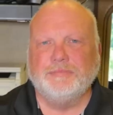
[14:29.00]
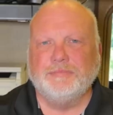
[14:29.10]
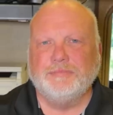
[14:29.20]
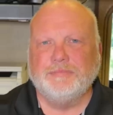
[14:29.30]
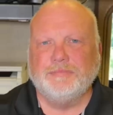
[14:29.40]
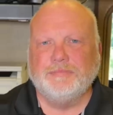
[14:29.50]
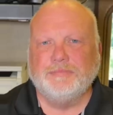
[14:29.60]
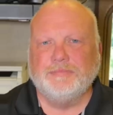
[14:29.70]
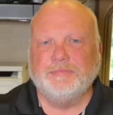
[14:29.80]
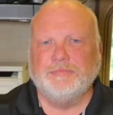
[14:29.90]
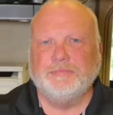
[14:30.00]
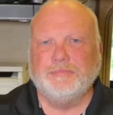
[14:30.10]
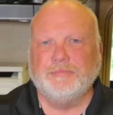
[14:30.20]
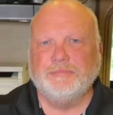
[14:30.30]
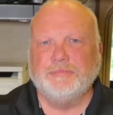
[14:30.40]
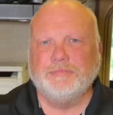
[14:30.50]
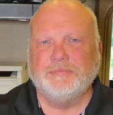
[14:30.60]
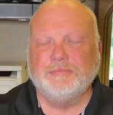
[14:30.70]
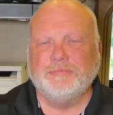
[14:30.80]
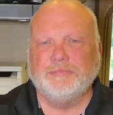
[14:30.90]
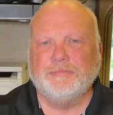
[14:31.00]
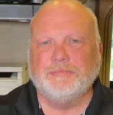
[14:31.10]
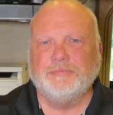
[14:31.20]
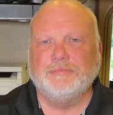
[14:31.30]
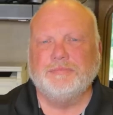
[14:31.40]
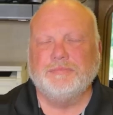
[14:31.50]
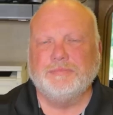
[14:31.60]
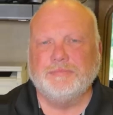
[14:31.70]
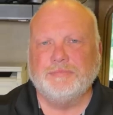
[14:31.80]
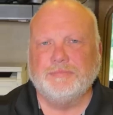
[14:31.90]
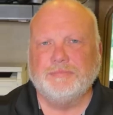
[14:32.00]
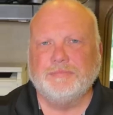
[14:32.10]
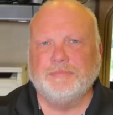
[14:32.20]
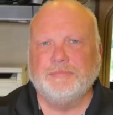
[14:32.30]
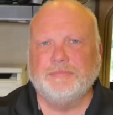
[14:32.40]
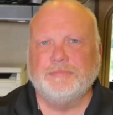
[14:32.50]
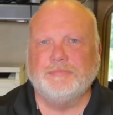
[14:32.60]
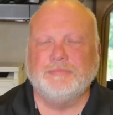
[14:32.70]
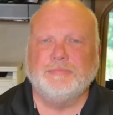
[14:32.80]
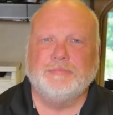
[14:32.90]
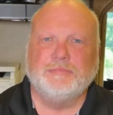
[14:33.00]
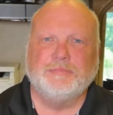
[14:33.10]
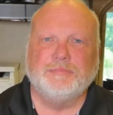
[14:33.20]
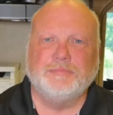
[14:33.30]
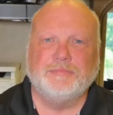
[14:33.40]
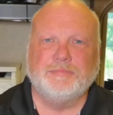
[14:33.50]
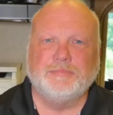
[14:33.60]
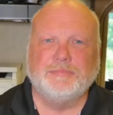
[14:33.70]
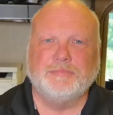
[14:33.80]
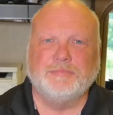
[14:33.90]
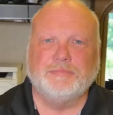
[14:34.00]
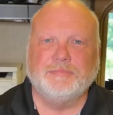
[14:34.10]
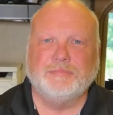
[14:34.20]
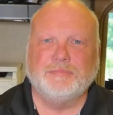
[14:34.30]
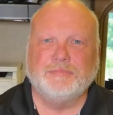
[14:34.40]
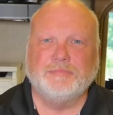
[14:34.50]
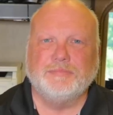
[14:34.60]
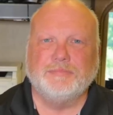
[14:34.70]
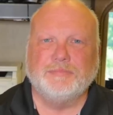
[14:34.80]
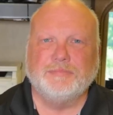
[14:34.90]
The person shown says nothing.